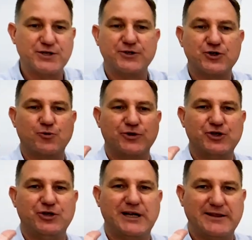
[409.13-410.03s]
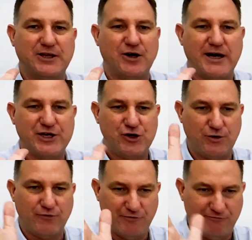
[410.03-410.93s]
I just want you to get the idea
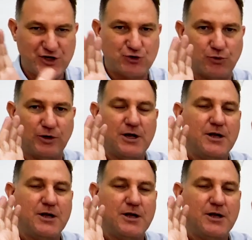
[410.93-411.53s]
of the visual,